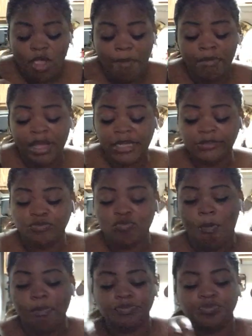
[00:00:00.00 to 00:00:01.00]
But
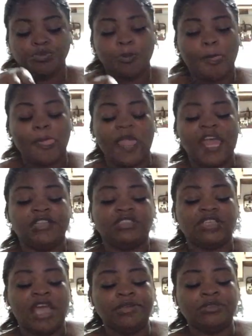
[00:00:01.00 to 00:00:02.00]
at the
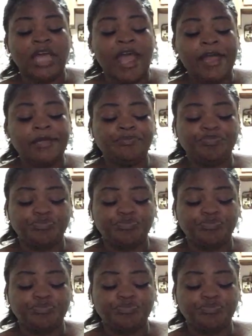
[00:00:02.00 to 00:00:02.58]
same time,